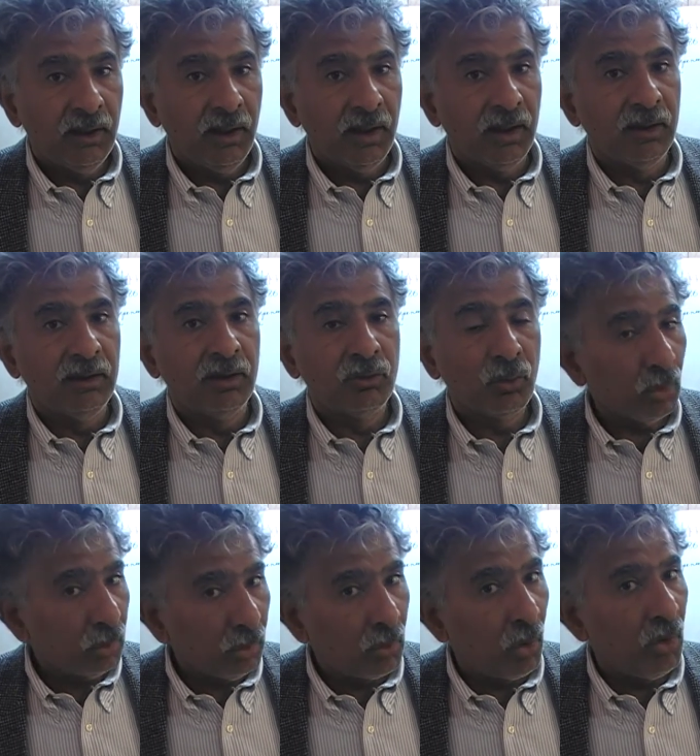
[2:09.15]
and the
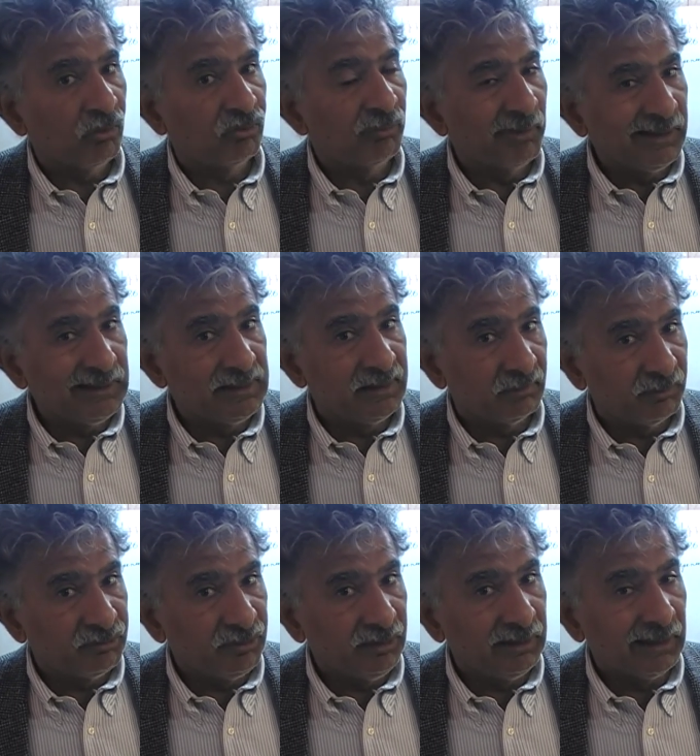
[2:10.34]
total cost of maintaining the
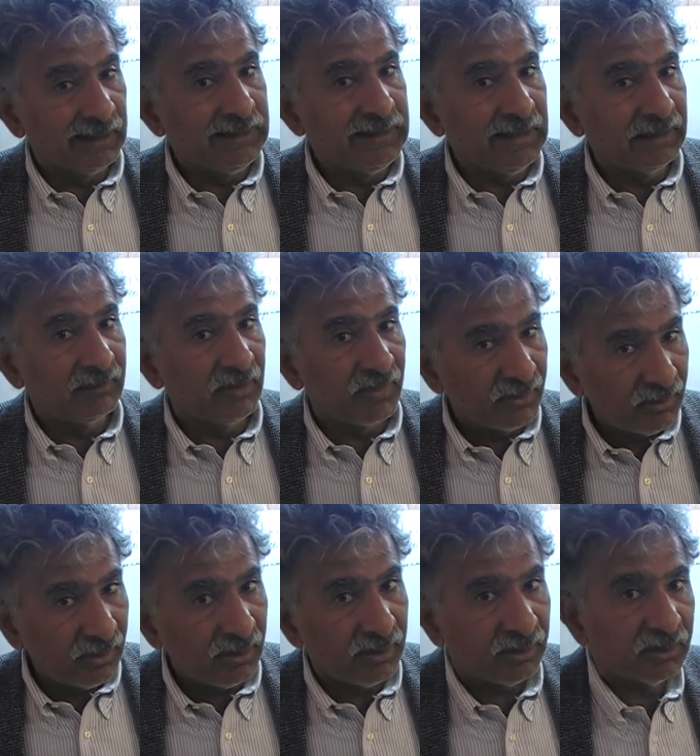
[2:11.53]
machine at the end of the
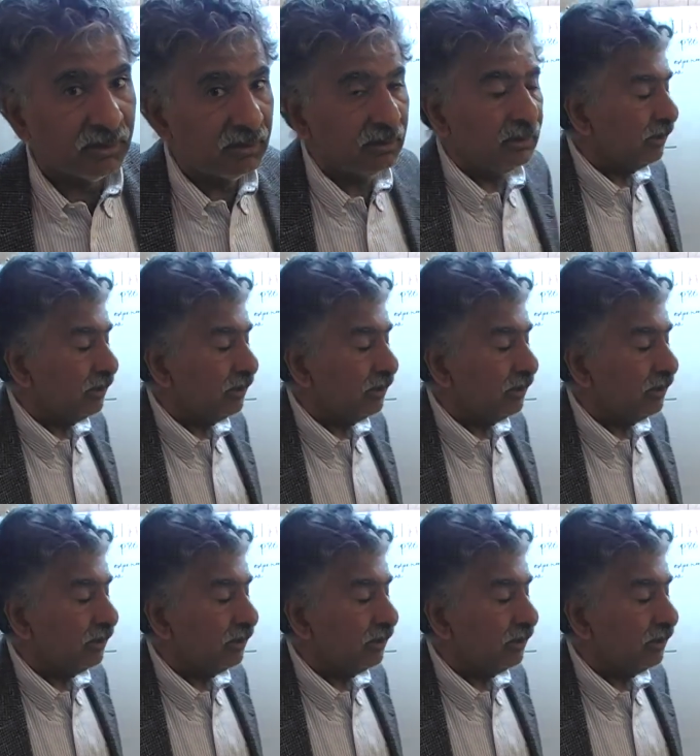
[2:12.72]
third year